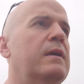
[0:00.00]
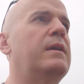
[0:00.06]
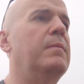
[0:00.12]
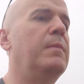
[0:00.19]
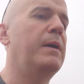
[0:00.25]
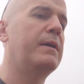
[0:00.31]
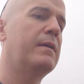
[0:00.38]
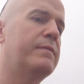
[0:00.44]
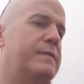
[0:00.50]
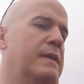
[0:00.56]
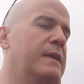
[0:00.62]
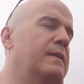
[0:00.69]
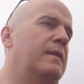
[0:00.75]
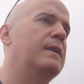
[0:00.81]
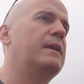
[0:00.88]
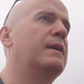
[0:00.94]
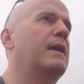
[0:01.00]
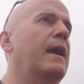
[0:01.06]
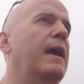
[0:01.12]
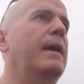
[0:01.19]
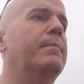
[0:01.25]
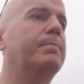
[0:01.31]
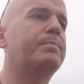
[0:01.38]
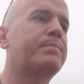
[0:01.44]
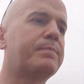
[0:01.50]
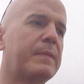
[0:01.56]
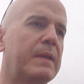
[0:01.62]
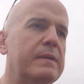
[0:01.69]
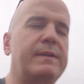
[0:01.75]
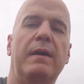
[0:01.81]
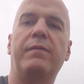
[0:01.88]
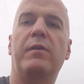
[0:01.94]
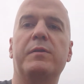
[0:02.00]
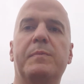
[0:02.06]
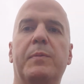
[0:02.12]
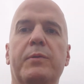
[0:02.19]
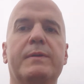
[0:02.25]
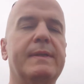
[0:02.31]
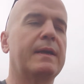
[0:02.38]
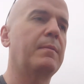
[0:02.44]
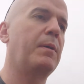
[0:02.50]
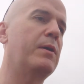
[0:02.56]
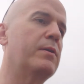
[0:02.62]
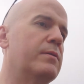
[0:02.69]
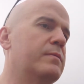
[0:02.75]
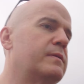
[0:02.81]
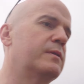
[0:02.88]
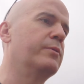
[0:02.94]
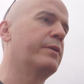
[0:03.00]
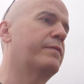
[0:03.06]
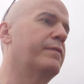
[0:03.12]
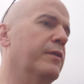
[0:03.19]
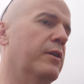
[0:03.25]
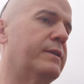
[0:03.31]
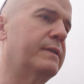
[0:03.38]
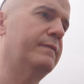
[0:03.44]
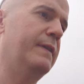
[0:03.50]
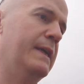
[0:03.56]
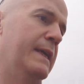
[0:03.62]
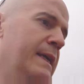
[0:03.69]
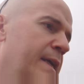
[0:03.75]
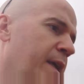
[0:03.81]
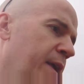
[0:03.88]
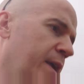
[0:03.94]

You might have seen the stuff I was posting about Stoic philosophy.